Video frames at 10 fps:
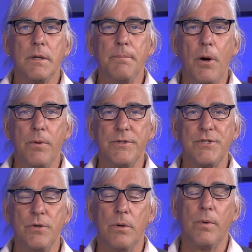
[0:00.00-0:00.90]

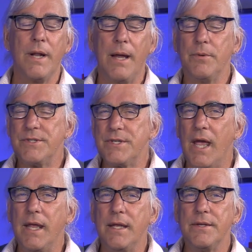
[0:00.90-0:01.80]
components to it. What I would
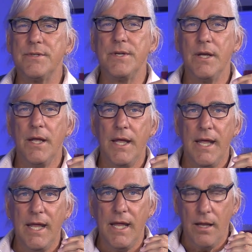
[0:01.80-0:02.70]
say is
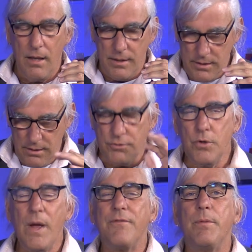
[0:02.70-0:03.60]
you
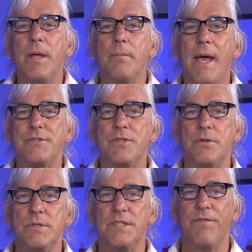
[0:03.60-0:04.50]
do have to be a
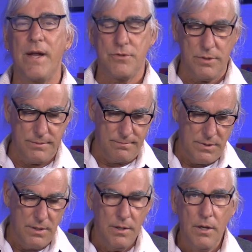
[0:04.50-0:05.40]
Massachusetts veteran
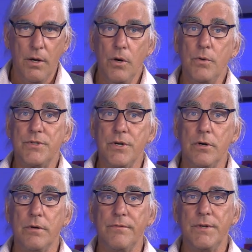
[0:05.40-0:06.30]
who
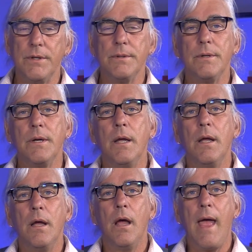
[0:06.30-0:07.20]
served
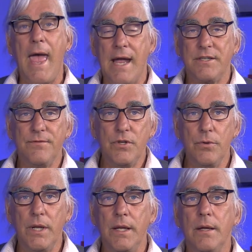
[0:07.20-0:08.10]
active
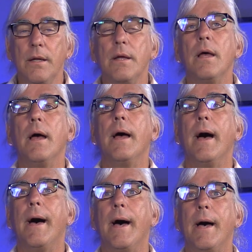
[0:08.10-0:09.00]
duty
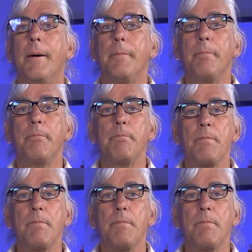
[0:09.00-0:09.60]
um,